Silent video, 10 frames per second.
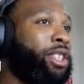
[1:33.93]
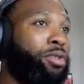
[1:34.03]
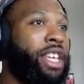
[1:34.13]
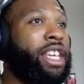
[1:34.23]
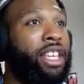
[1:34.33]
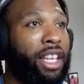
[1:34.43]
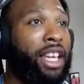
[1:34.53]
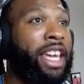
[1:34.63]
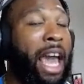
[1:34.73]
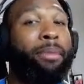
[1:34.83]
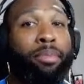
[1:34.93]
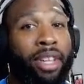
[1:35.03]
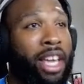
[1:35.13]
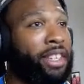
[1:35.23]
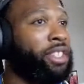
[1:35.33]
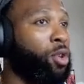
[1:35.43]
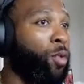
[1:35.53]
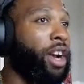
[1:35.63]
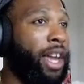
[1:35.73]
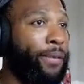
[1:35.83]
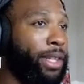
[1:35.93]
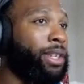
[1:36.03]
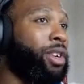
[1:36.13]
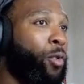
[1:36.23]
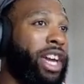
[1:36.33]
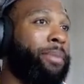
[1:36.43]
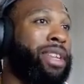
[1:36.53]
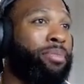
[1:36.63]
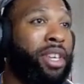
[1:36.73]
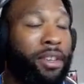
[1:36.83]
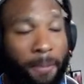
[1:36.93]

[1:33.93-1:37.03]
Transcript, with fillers: 2D Gamma Blade still work if he's going to wake up DP.